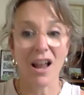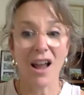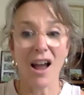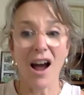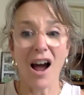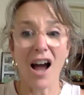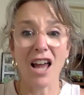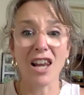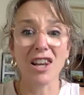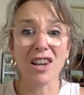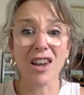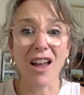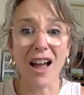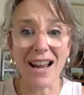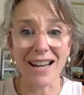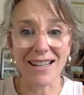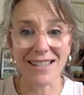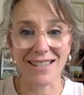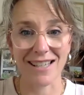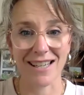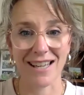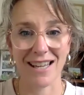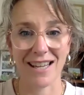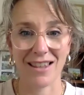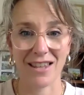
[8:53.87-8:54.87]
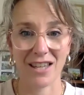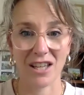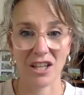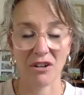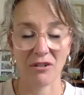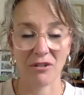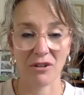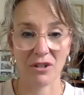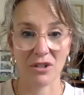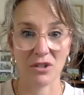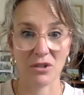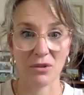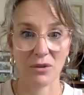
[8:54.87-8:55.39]
I like to hear that you're
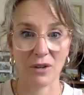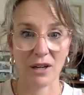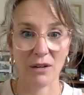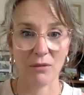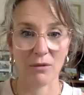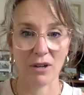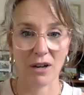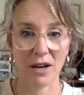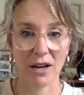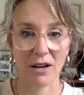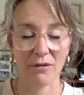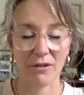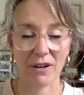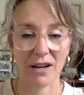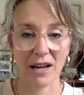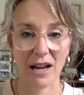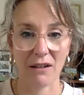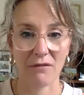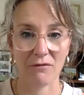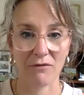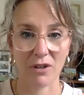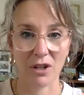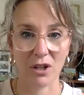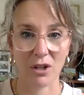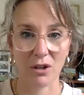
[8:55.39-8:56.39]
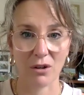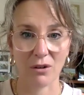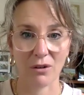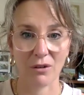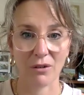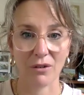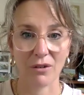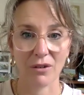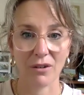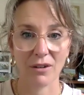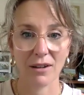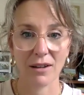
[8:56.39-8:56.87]
enjoying what I create for you.